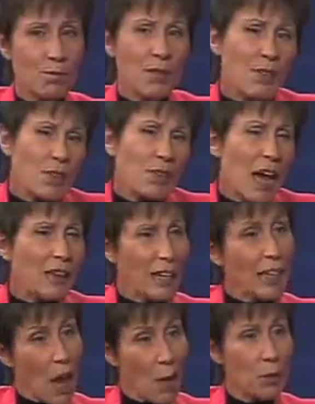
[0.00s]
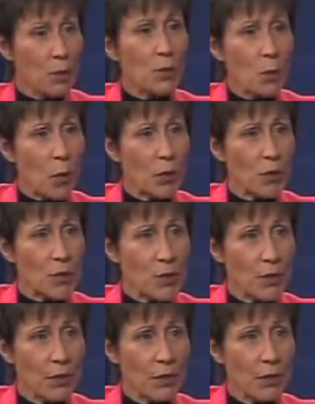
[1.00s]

It's a lot like apples and oranges.